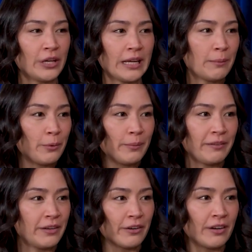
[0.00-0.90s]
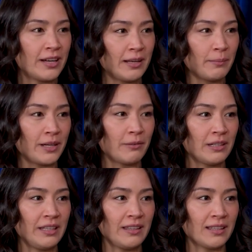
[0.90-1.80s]
I can't put my finger on it, but I
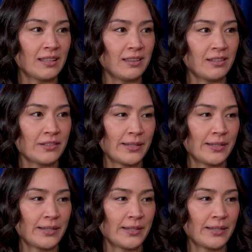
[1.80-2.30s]
really think that there's